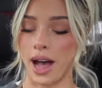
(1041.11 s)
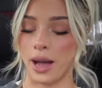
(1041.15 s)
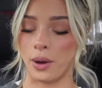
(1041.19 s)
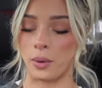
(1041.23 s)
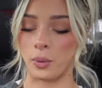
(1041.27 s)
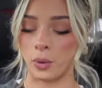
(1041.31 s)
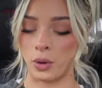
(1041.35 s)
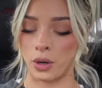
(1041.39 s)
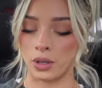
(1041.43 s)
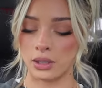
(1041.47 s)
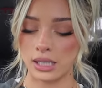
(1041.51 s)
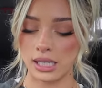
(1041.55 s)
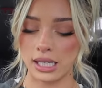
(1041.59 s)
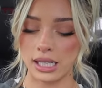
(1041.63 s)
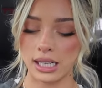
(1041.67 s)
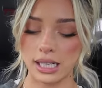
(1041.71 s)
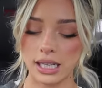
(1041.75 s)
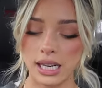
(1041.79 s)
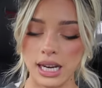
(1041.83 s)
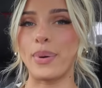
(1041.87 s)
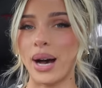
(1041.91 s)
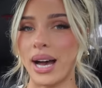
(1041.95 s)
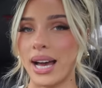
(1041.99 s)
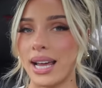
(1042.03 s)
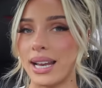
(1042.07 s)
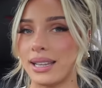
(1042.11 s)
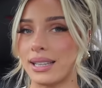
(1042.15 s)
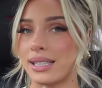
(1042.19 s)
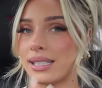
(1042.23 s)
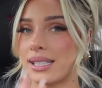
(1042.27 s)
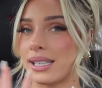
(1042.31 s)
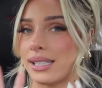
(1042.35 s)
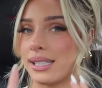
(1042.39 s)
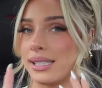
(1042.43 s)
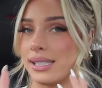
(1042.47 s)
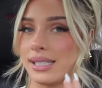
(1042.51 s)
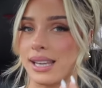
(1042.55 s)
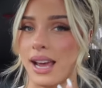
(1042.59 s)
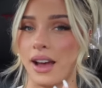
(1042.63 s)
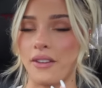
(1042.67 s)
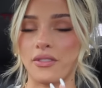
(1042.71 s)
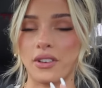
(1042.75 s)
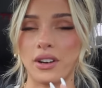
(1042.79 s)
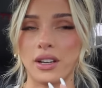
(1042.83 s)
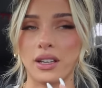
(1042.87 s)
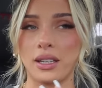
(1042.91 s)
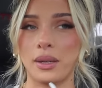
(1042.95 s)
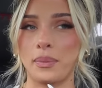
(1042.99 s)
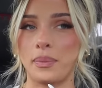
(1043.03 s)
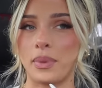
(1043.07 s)
I wanted. But this has
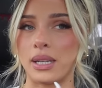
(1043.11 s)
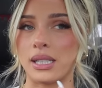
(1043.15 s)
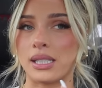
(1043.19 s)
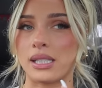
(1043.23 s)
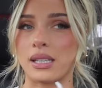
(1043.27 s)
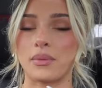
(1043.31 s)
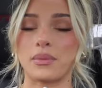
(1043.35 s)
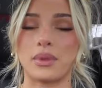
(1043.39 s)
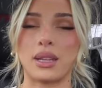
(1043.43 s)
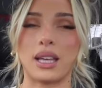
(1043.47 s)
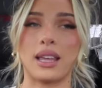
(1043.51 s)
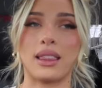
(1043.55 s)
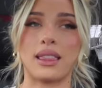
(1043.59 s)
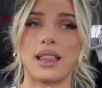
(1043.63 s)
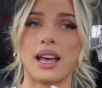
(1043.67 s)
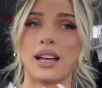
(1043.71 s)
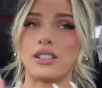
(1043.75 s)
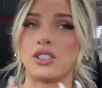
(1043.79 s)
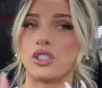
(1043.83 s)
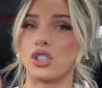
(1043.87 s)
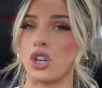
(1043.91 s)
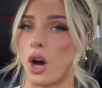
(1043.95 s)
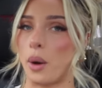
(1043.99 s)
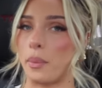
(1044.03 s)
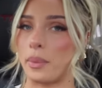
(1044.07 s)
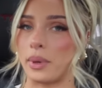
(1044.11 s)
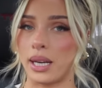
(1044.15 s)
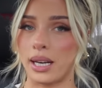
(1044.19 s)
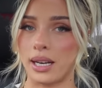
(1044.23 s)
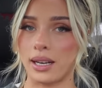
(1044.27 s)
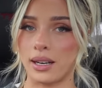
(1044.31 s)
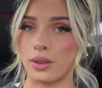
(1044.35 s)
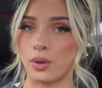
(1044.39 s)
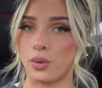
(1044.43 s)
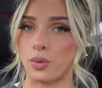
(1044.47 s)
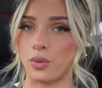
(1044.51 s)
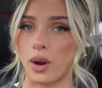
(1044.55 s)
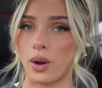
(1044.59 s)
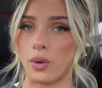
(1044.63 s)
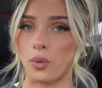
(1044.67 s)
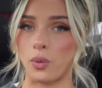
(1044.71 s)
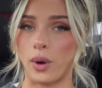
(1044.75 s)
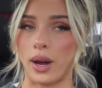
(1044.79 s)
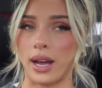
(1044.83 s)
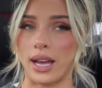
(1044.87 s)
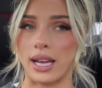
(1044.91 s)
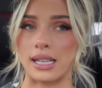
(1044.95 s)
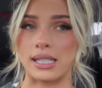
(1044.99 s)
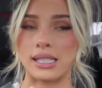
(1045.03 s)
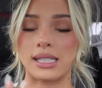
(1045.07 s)
definitely been something that dominated the
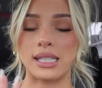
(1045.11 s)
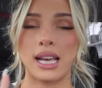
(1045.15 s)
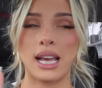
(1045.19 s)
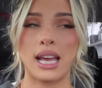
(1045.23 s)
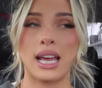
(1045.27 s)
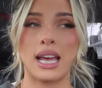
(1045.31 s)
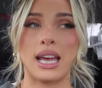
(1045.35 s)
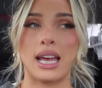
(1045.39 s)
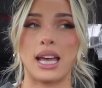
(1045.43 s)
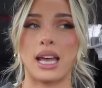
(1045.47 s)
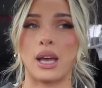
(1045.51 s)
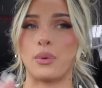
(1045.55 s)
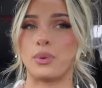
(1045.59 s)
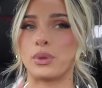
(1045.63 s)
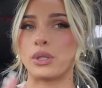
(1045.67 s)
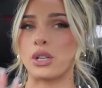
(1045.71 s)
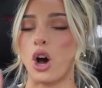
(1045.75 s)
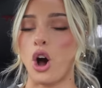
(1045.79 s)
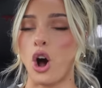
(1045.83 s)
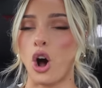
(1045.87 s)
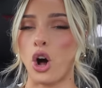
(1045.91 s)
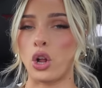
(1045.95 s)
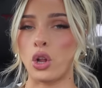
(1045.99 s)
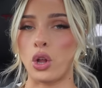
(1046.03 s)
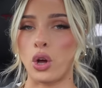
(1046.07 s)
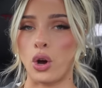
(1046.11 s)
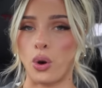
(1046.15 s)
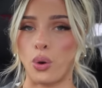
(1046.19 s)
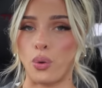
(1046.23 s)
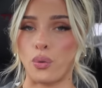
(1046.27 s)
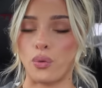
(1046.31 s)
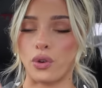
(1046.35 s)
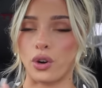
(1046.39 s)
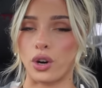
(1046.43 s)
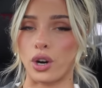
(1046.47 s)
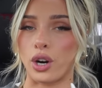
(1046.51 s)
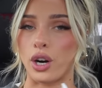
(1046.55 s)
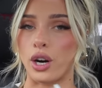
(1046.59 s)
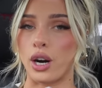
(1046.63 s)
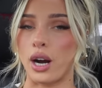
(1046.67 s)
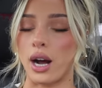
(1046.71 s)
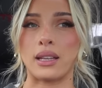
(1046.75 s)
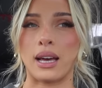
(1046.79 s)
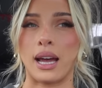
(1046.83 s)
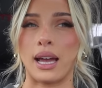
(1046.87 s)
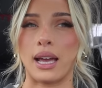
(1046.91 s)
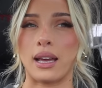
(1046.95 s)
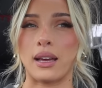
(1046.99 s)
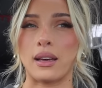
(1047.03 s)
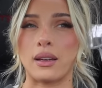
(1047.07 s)
runways. It was all over
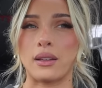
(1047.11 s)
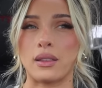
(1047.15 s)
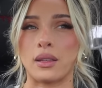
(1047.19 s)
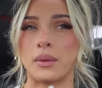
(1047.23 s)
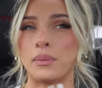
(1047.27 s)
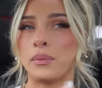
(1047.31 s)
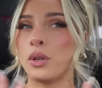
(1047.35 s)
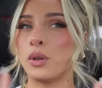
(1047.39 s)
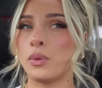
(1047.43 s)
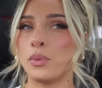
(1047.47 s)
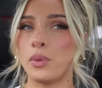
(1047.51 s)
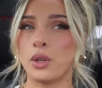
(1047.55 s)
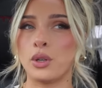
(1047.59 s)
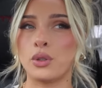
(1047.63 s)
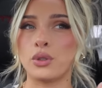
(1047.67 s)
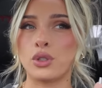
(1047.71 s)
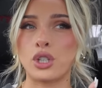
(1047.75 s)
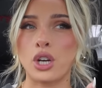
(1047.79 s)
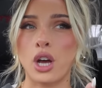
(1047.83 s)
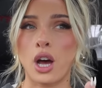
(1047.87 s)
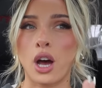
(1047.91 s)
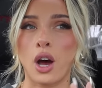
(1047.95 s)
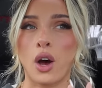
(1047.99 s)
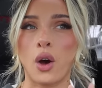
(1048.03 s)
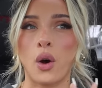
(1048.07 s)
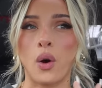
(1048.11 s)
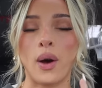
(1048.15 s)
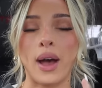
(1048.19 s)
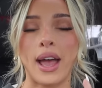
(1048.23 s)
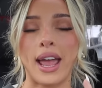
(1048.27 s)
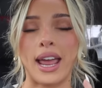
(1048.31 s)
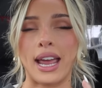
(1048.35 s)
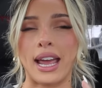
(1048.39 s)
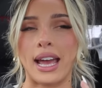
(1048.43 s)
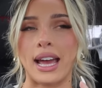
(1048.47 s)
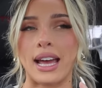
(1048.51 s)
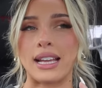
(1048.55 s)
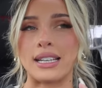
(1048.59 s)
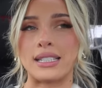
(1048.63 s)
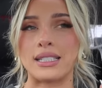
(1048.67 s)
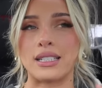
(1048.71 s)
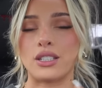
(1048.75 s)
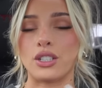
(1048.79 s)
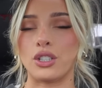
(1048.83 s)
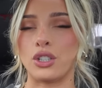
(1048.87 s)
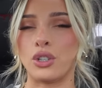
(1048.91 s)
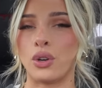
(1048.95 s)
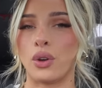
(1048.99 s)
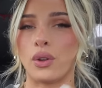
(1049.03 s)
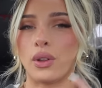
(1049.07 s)
like the Miu Miu show,
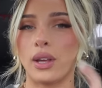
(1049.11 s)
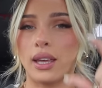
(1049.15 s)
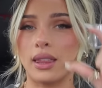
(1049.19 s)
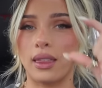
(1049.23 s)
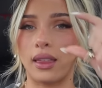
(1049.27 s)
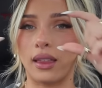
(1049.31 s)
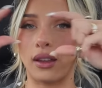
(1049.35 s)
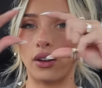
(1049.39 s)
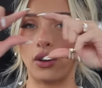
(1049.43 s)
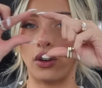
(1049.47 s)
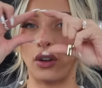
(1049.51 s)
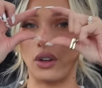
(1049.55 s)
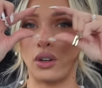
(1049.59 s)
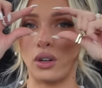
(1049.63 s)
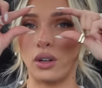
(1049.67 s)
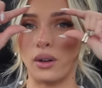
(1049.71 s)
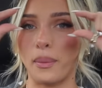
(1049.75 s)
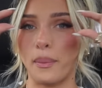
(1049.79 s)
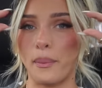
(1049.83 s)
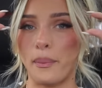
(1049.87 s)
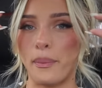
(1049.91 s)
and you know, like the little